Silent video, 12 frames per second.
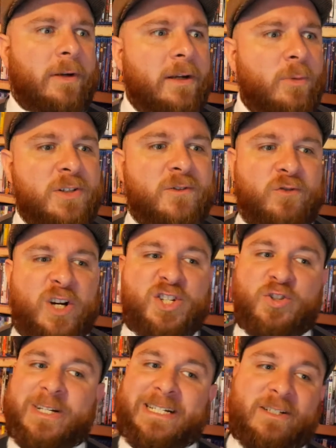It was
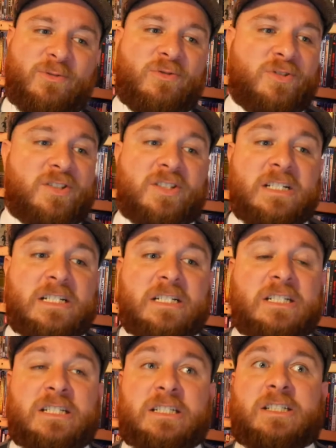frustrating. It was
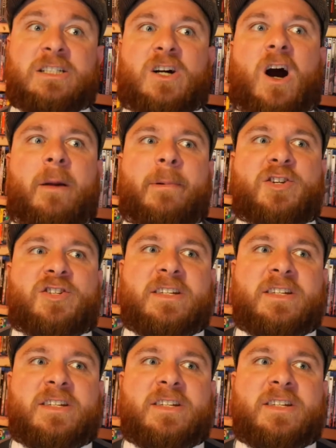garbage.